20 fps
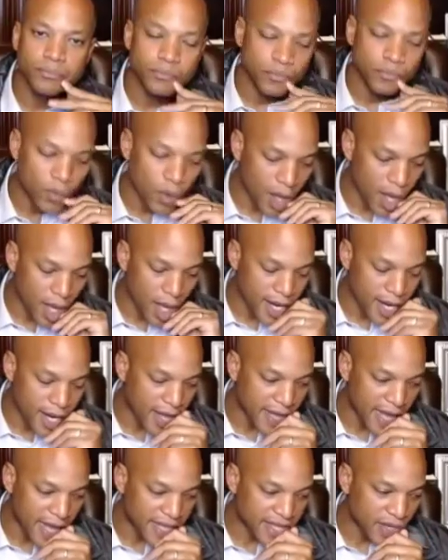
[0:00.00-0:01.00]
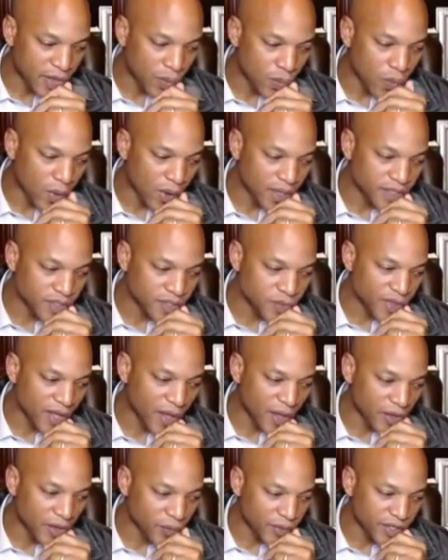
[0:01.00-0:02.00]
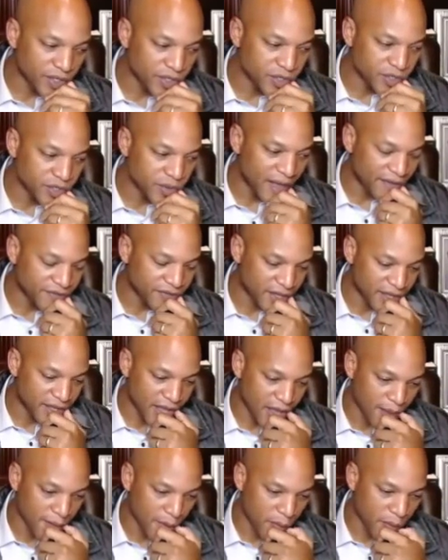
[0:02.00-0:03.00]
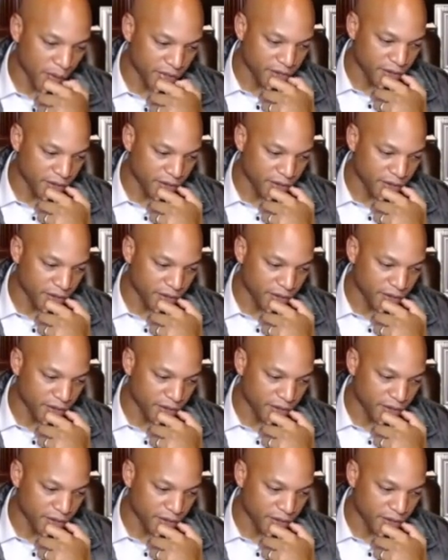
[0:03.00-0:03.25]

Well, I think one is we do have to come up with an